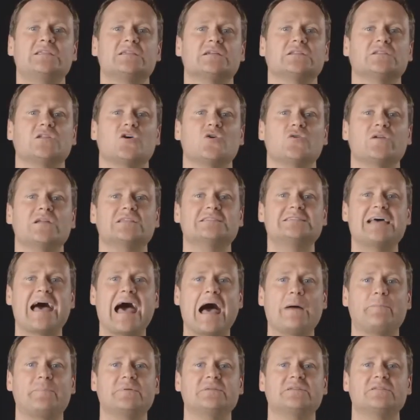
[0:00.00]
to learn to
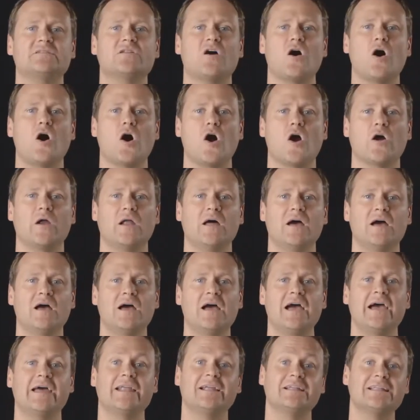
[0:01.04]
tap into the heart
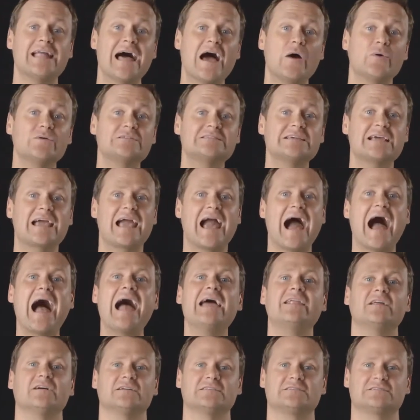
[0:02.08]
and allow it to
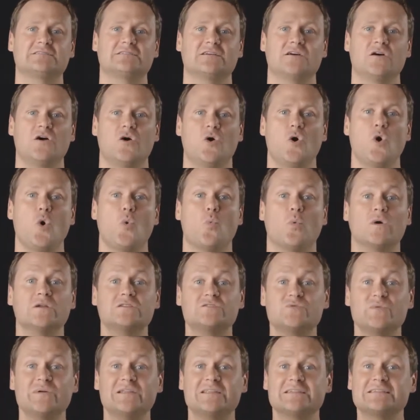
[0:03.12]
guide us.
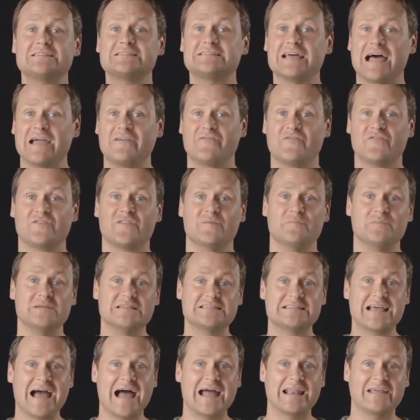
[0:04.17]
Once we decipher the
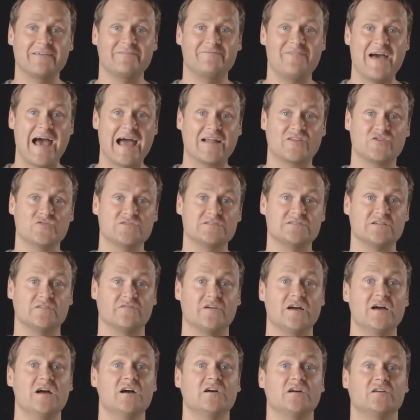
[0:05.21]
misguiding factors of
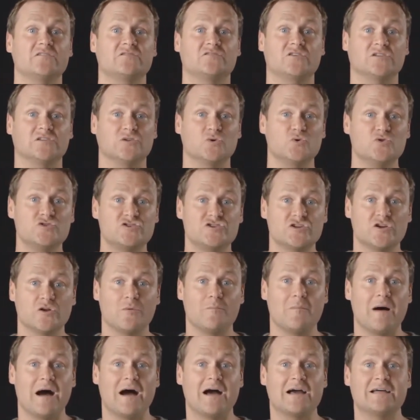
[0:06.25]
delusional
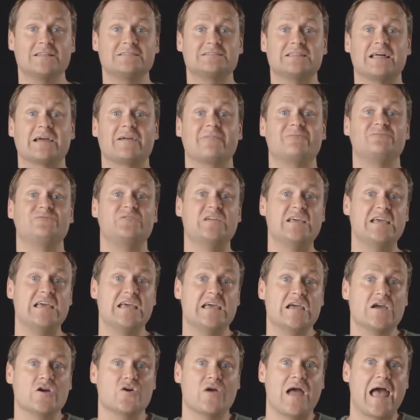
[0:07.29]
minds like
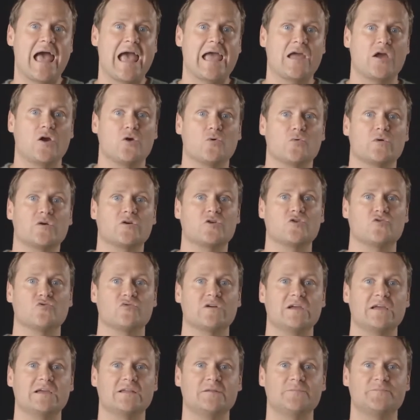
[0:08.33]
fear, anger, and
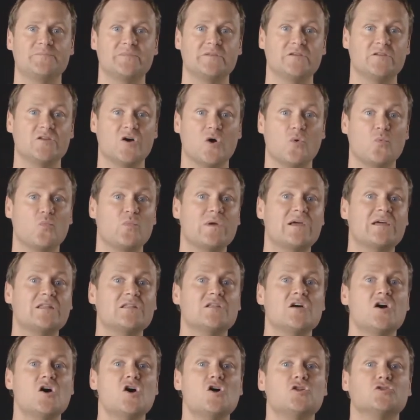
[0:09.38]
greed, we
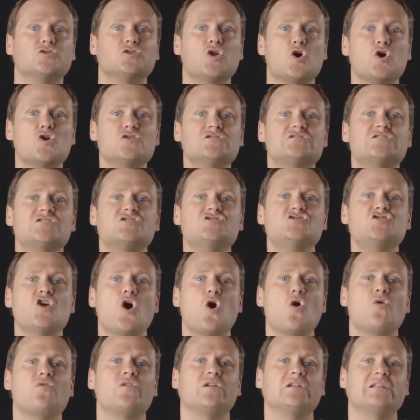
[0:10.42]
can learn to
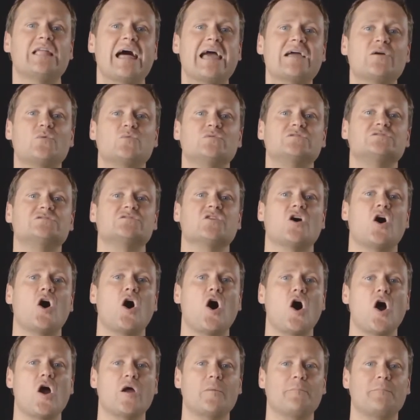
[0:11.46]
know the language of the
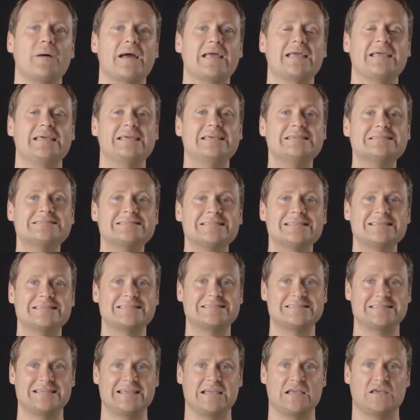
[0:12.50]
heart by easily
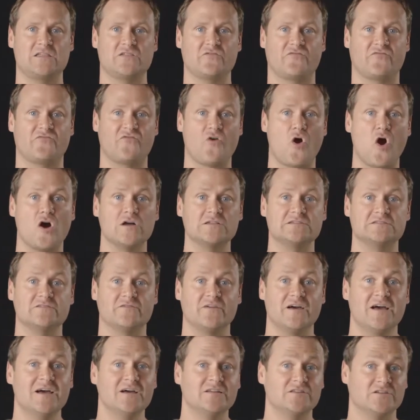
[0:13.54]
seeing the frauds of
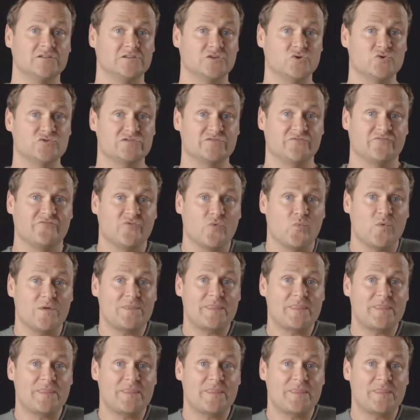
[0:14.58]
delusion for what